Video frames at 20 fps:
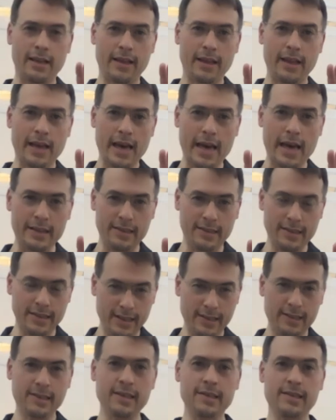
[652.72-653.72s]
And
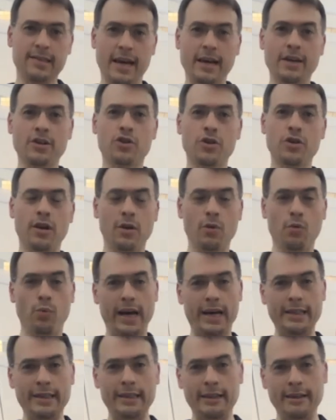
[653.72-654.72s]
this is actually
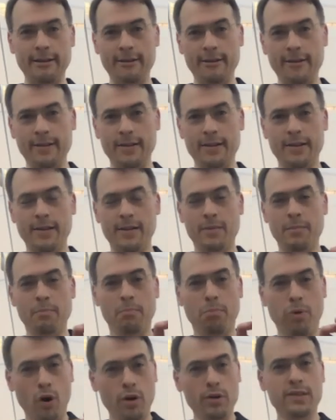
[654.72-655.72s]
when
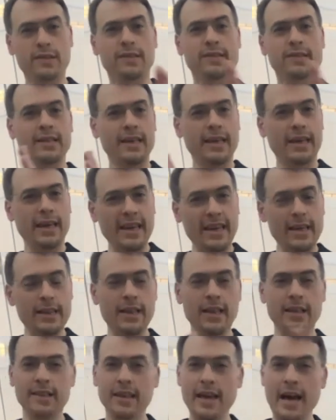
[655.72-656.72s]
both yin
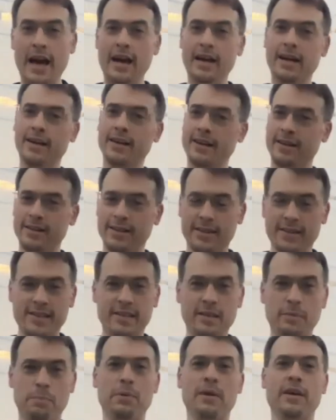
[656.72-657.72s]
and yang
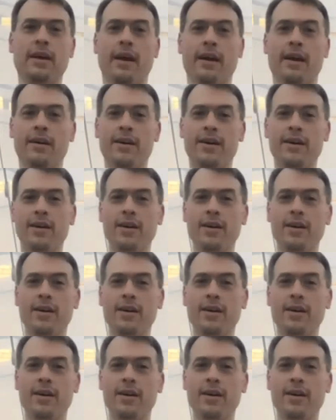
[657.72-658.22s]
disappear,